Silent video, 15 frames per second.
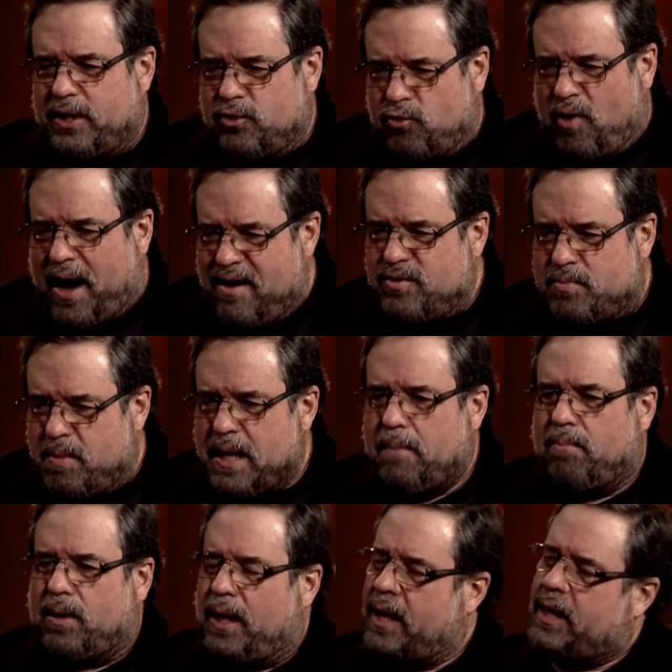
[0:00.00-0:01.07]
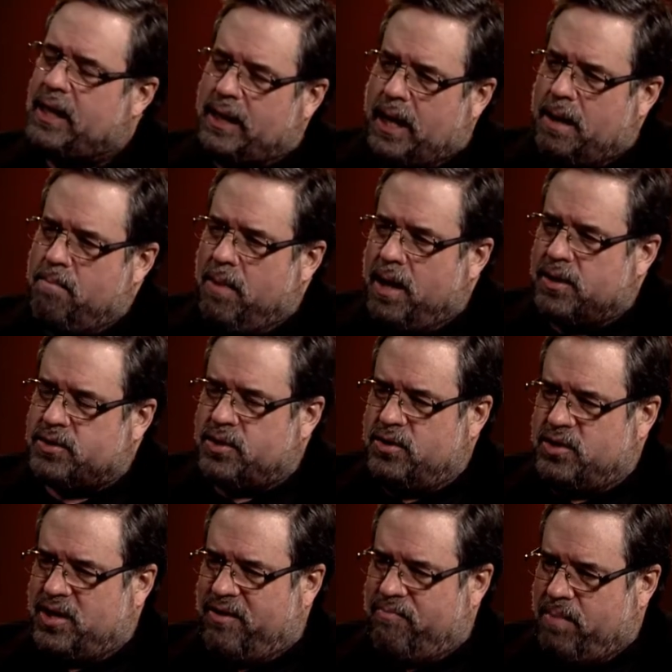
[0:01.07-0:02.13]
drives people like Elon Musk and
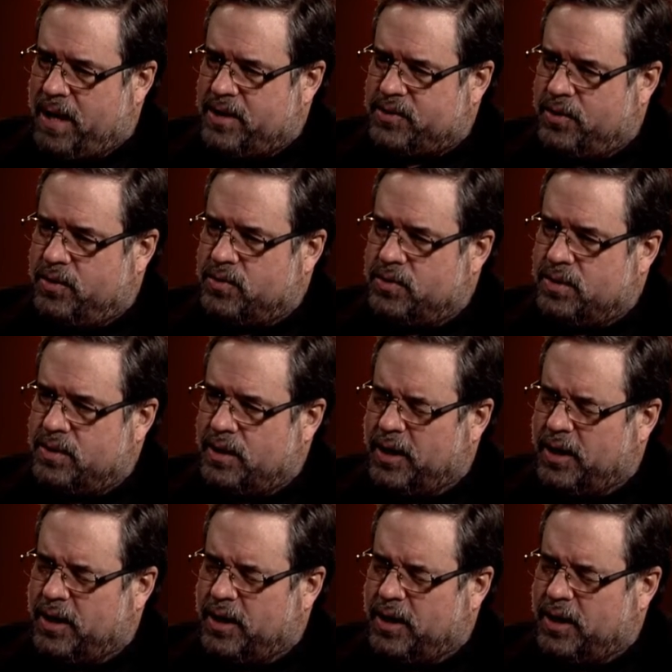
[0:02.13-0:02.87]
Jeff Bezos.